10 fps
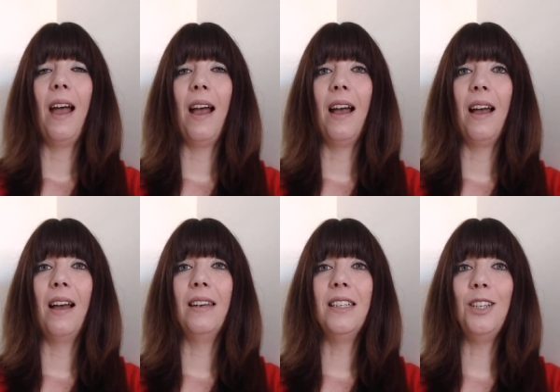
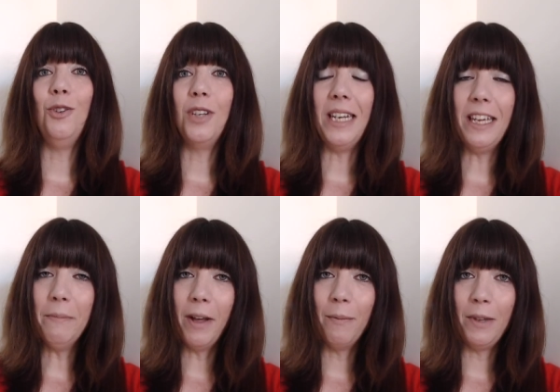and you can
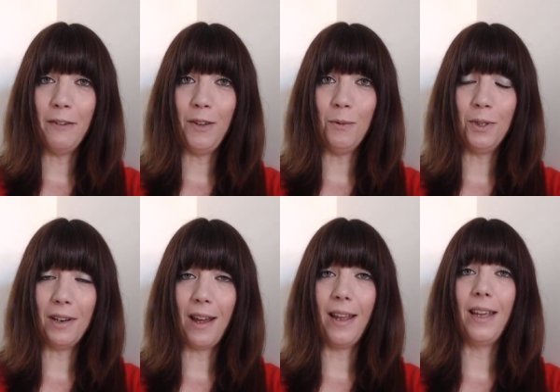email me if you would
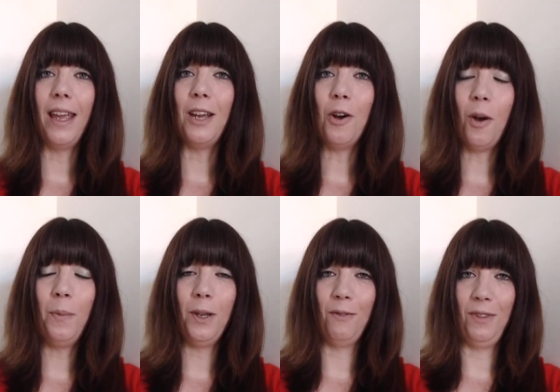like a
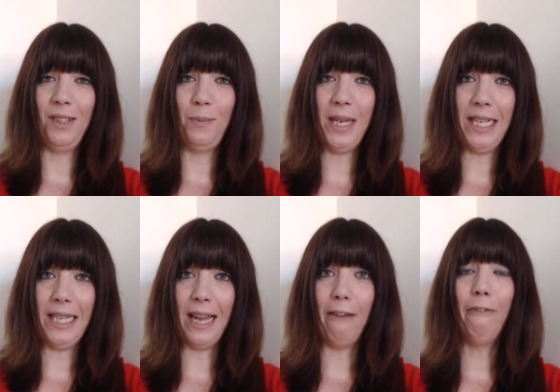copy of this
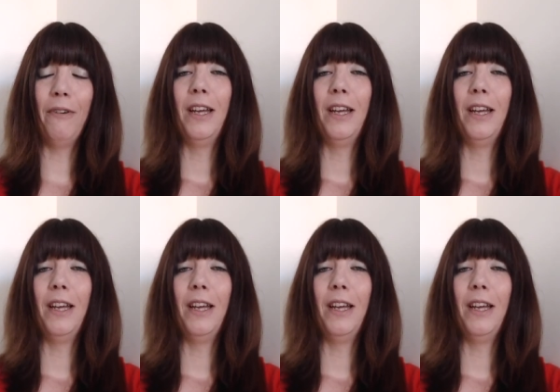PDF.